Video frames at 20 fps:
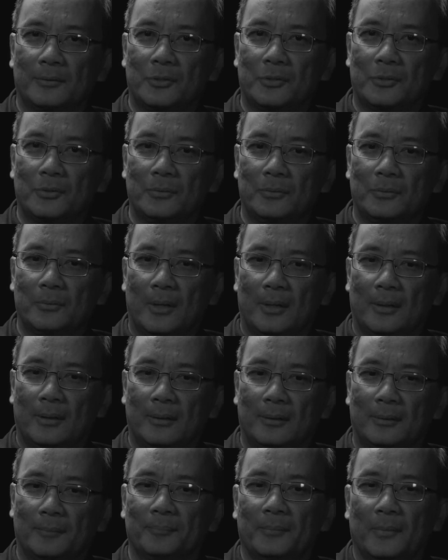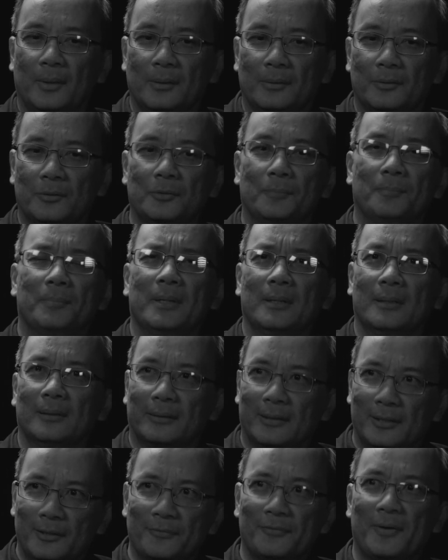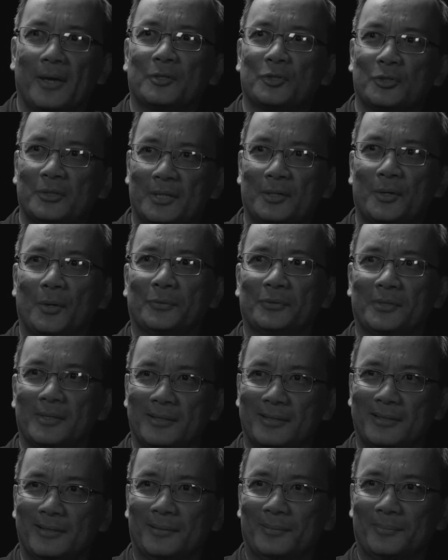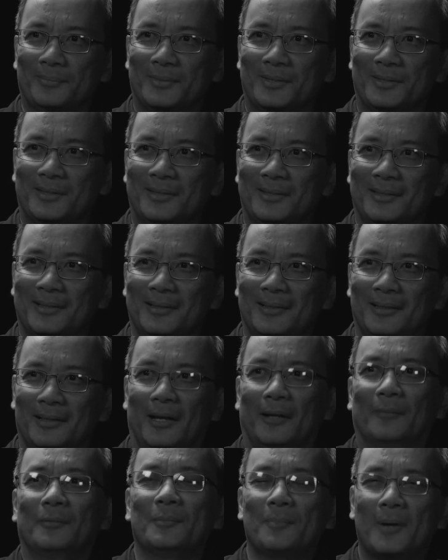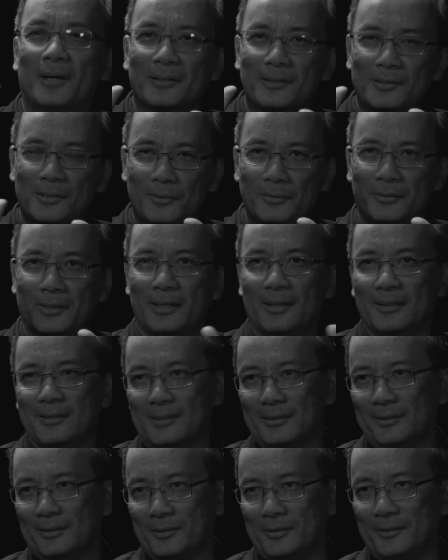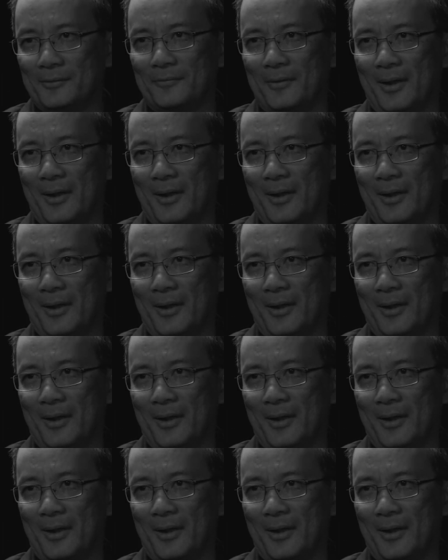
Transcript: to build innovation ecosystems. Everybody's looking at Silicon